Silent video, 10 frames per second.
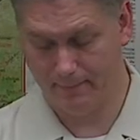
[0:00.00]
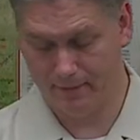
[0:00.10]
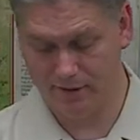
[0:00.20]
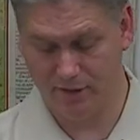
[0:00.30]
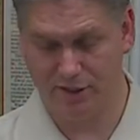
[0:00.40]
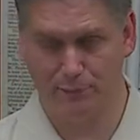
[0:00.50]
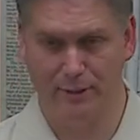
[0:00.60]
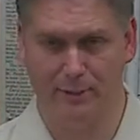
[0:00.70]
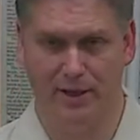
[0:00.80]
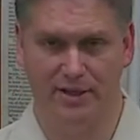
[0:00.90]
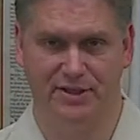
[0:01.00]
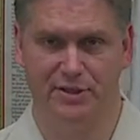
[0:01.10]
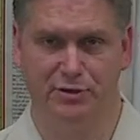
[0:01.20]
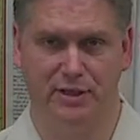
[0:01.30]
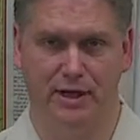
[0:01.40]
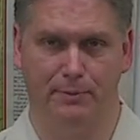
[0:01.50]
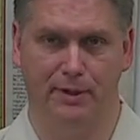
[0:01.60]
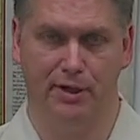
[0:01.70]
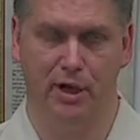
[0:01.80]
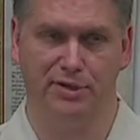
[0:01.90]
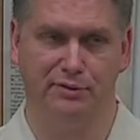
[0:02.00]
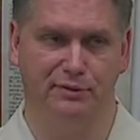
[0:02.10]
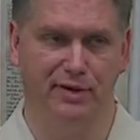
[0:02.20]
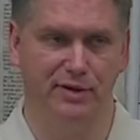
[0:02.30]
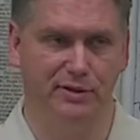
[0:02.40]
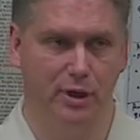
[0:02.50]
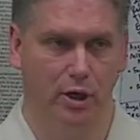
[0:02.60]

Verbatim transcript: So here's our people that it's interesting how our Pentecostal friends